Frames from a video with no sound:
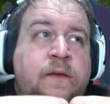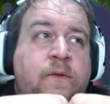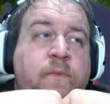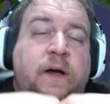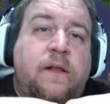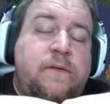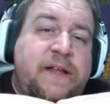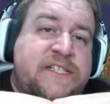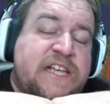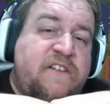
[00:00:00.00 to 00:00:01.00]
Well,
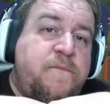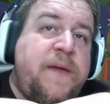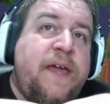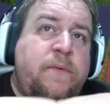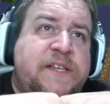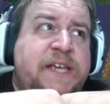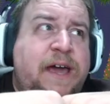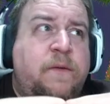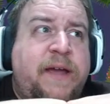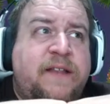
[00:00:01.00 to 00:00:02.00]
instead of B, we say,
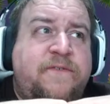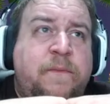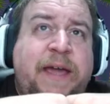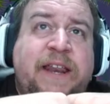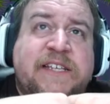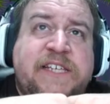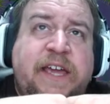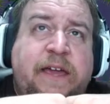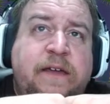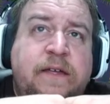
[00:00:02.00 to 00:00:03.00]
how do we get from A to
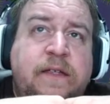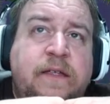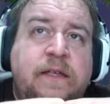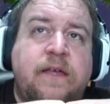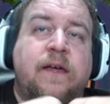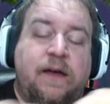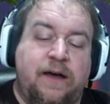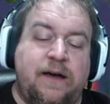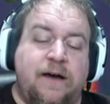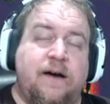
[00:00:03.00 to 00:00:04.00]
Z?
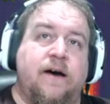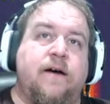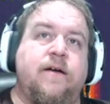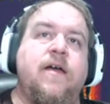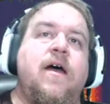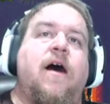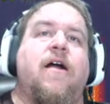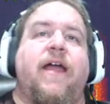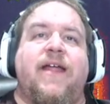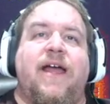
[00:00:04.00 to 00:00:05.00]
Ah, all
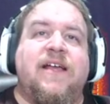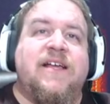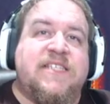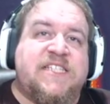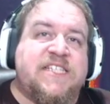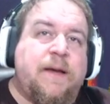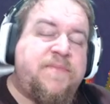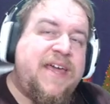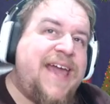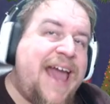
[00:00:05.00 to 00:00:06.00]
right.
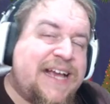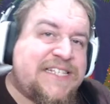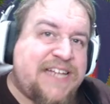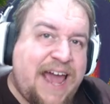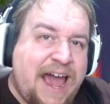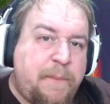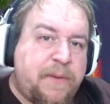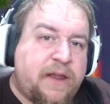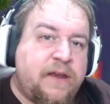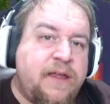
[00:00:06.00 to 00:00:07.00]
Something has to
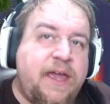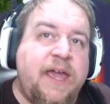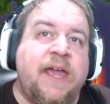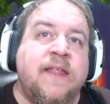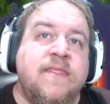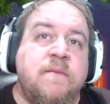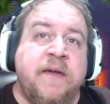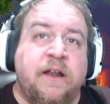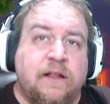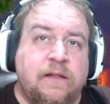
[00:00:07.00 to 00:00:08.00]
happen in the
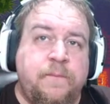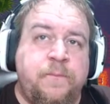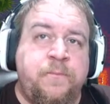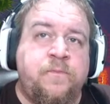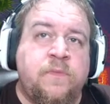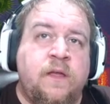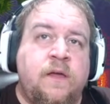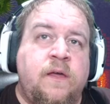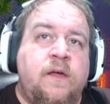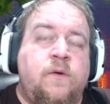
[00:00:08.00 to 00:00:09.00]
middle.
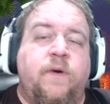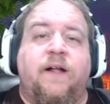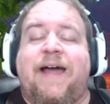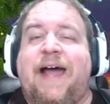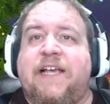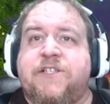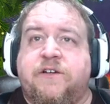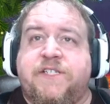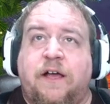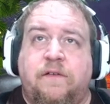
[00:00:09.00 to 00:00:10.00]
Well, ask
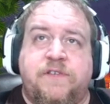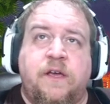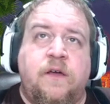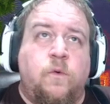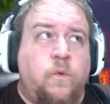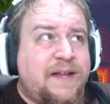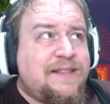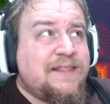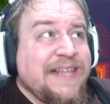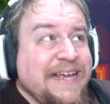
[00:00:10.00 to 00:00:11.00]
ourselves,
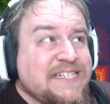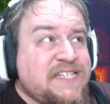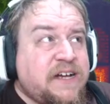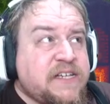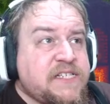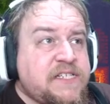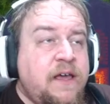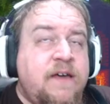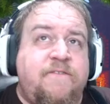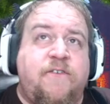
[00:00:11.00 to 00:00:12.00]
what leads us
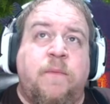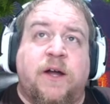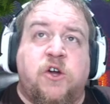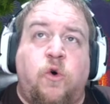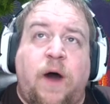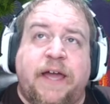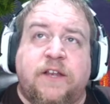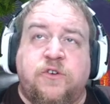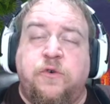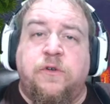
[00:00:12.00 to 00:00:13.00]
from a
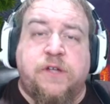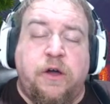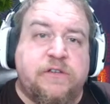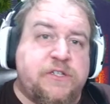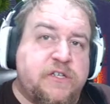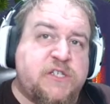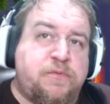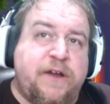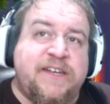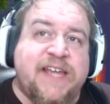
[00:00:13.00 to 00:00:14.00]
quiet, cool coastal
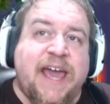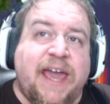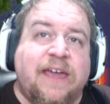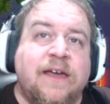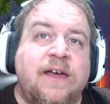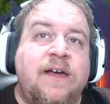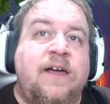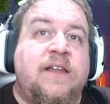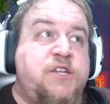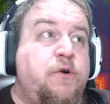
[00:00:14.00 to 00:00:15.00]
spring day
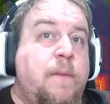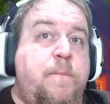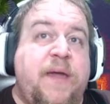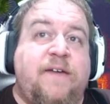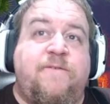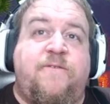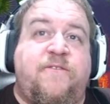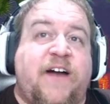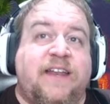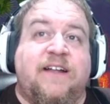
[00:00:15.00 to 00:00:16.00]
to a big
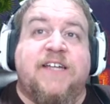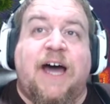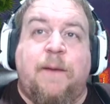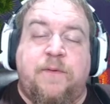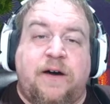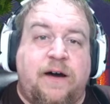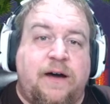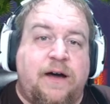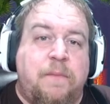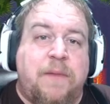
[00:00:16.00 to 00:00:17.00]
fight atop
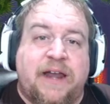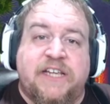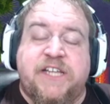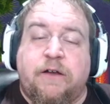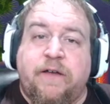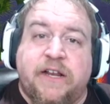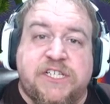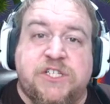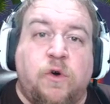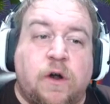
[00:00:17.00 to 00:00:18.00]
a monastery in a
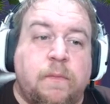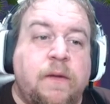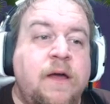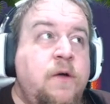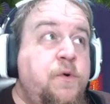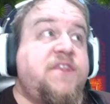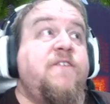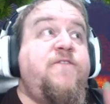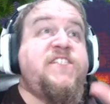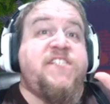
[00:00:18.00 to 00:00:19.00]
storm with the
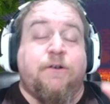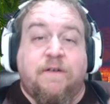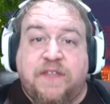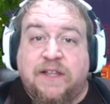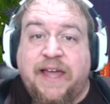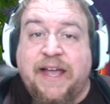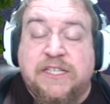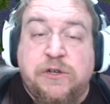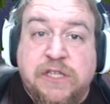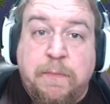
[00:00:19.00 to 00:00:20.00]
Vizier of the
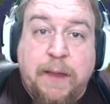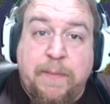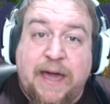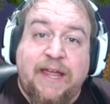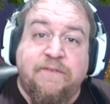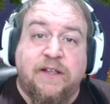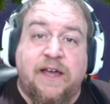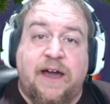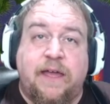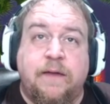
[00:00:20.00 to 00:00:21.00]
Lands, who's the big bad evil
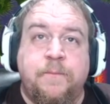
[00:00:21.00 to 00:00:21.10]
guy?